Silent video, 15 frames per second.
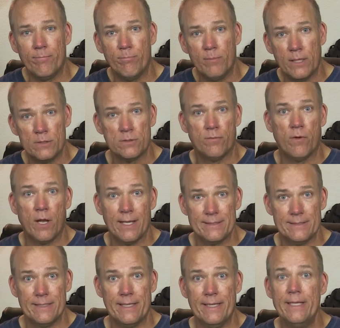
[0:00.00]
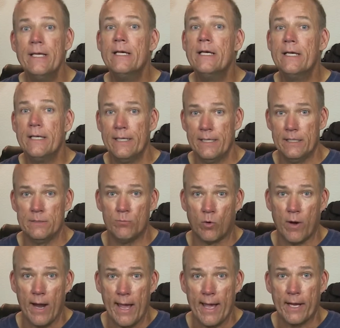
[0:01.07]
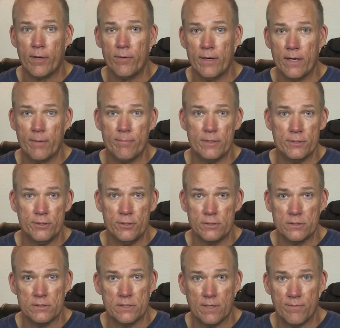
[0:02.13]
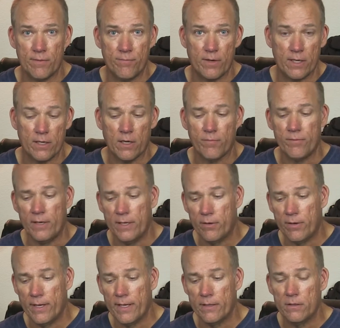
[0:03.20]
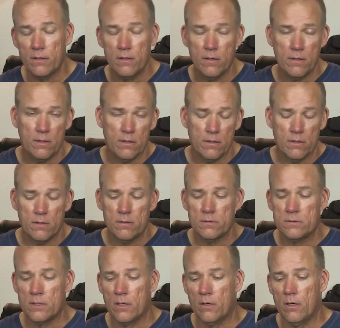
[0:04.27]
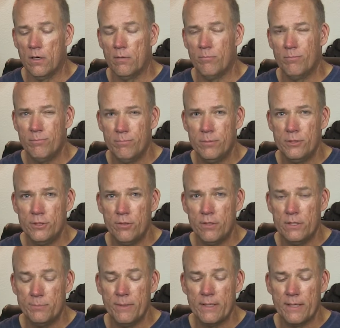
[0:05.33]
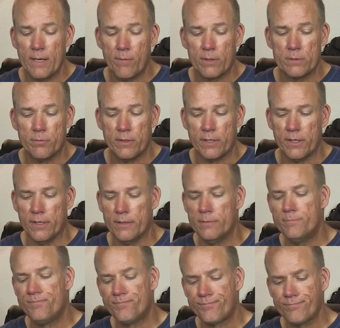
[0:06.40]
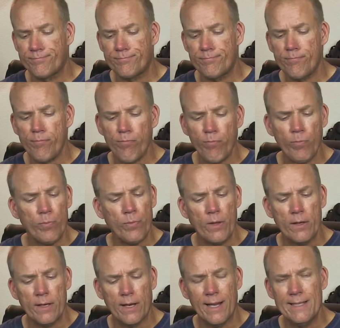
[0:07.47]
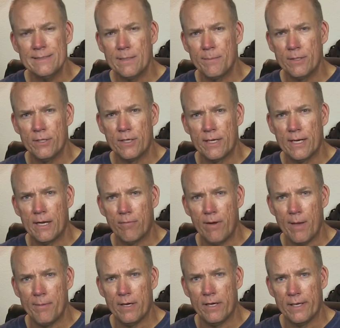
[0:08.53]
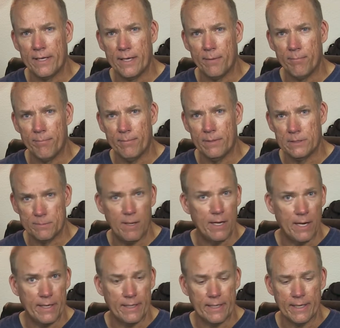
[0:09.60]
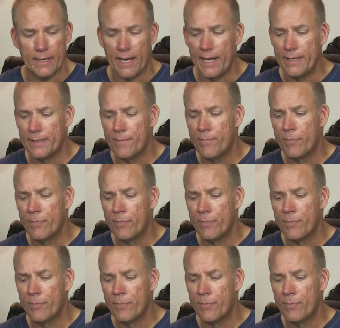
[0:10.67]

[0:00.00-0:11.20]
muzzle velocity is more accurate. I'm just using stuff I'm finding off the internet. So, but generally speaking, that works pretty good. Now, last time I took it out rabbit hunting, spotlighting at night,